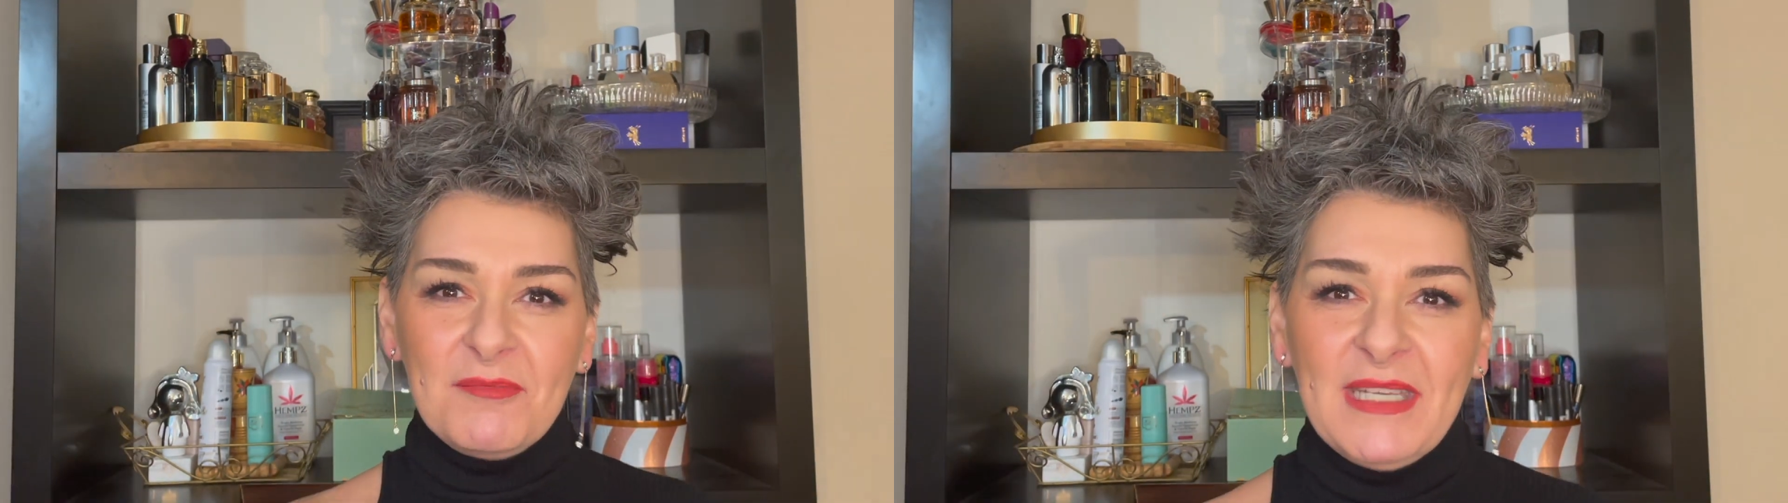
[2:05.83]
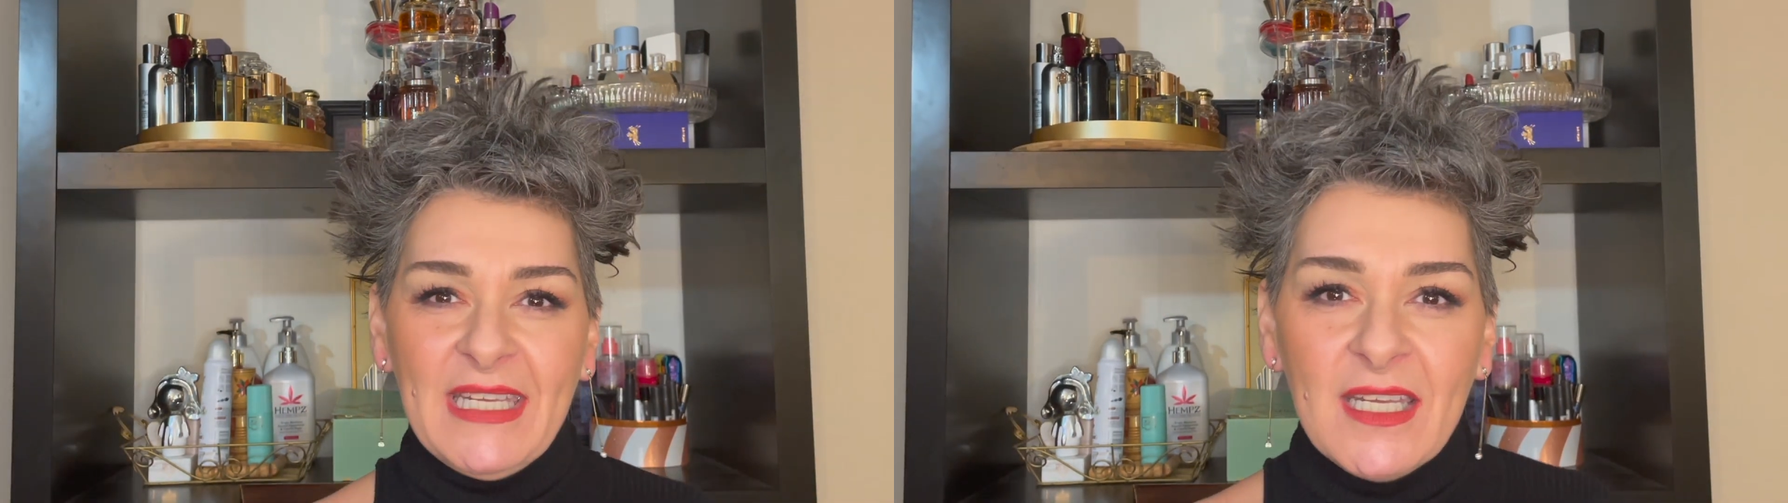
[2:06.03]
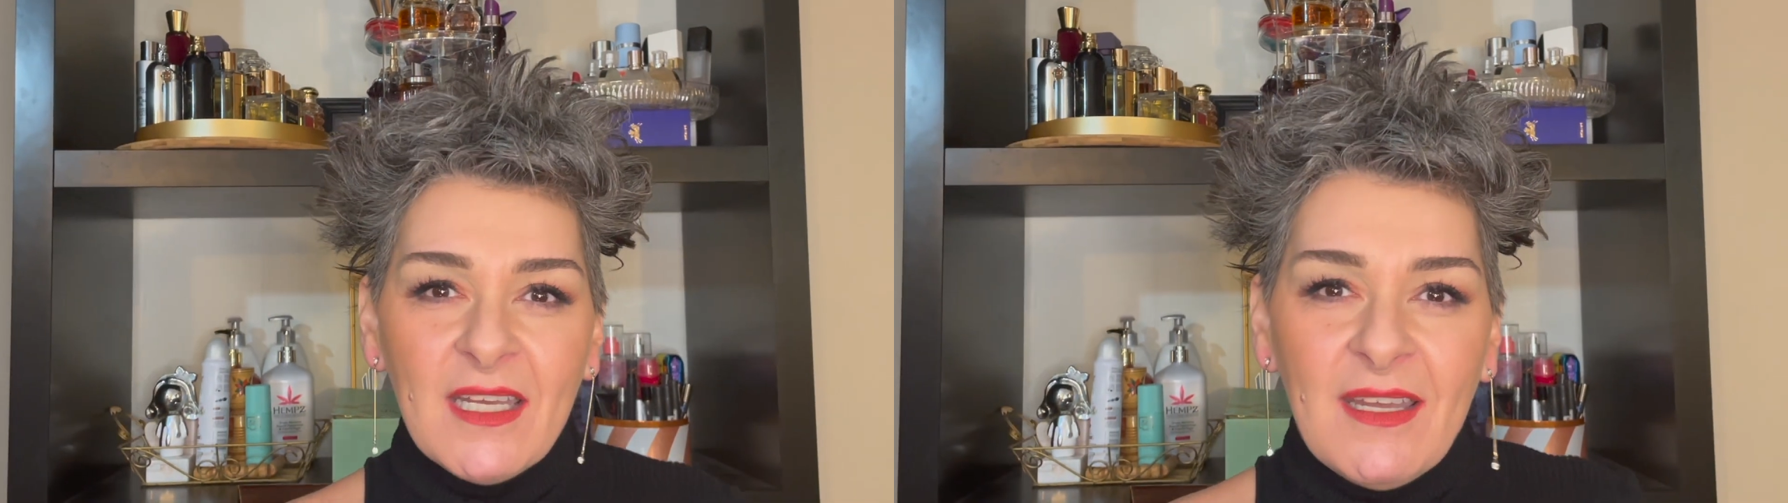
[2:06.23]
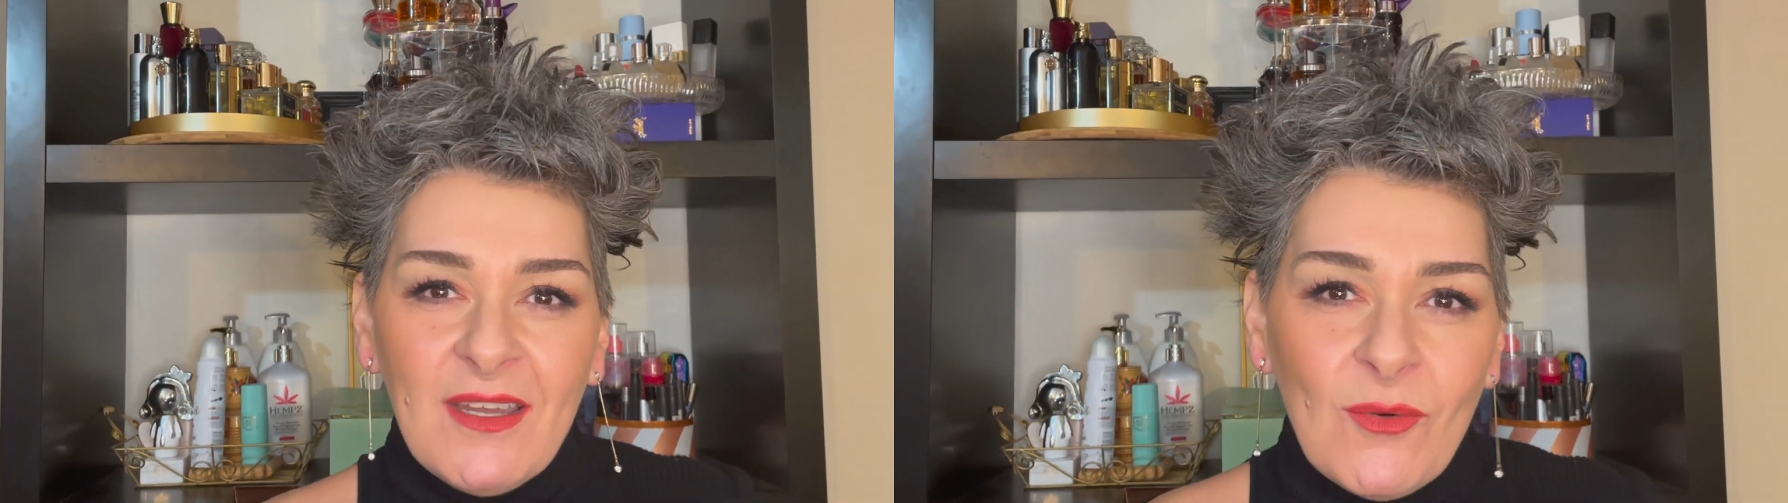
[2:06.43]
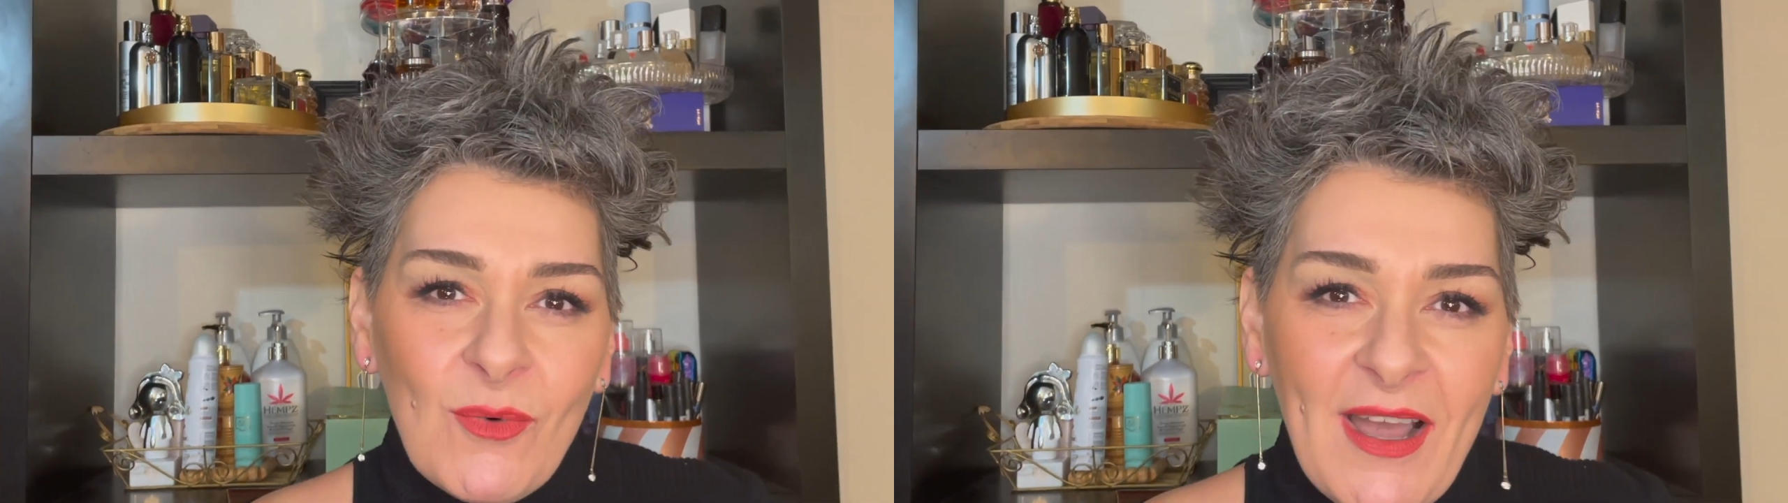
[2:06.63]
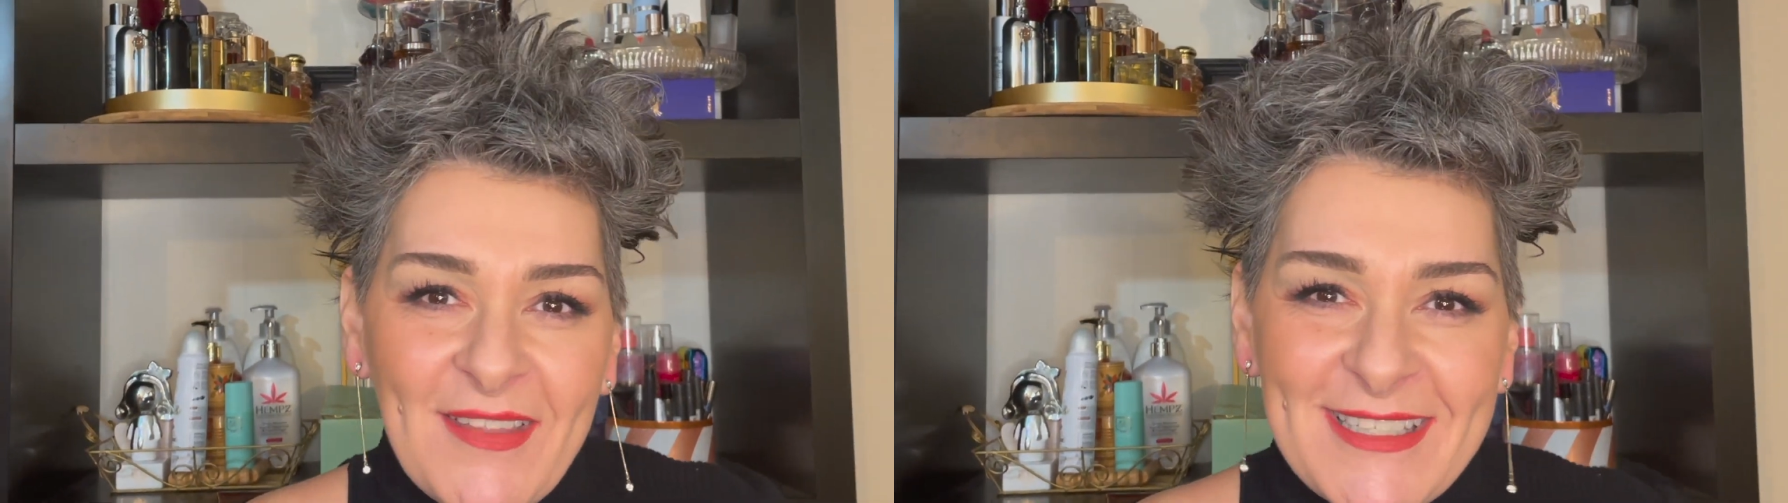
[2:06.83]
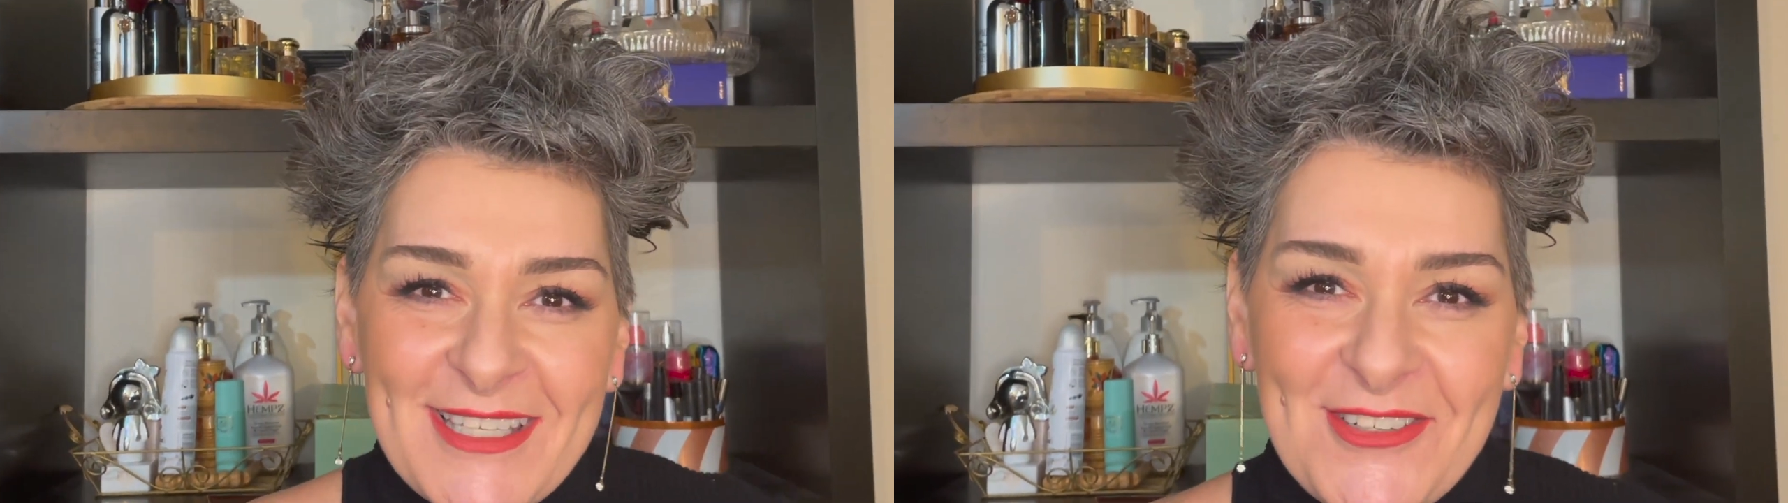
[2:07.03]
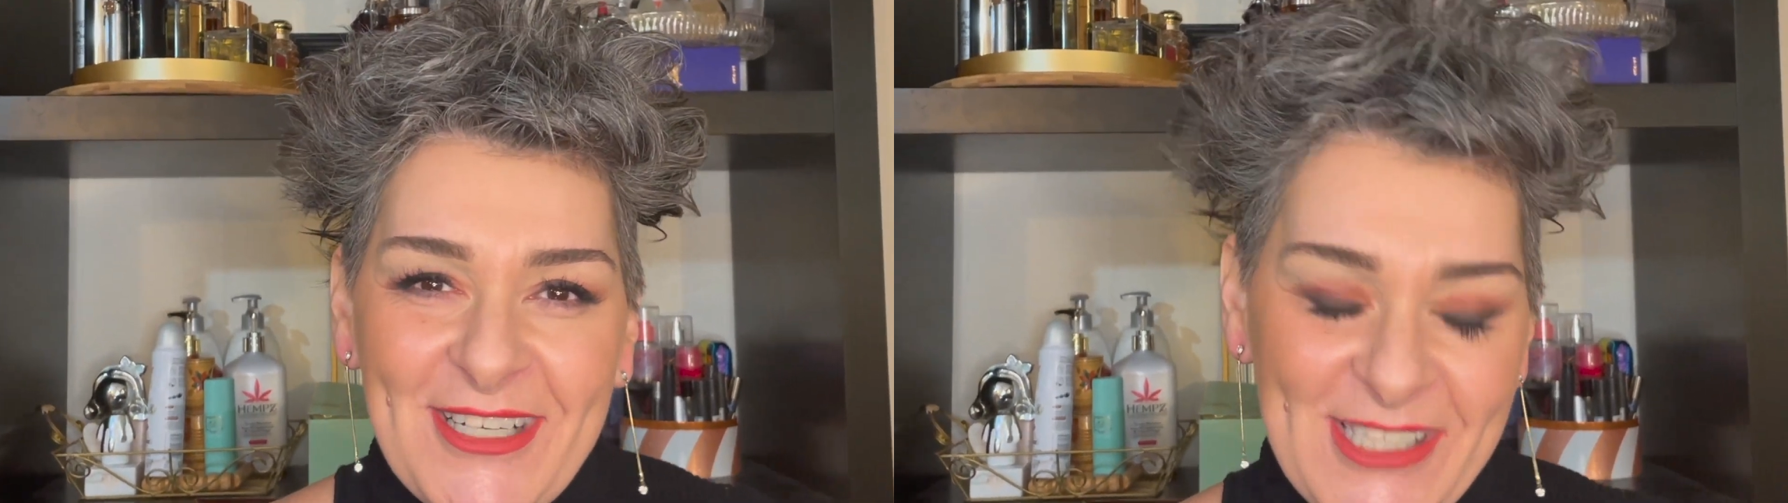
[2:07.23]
me. Wow, that's a stretch,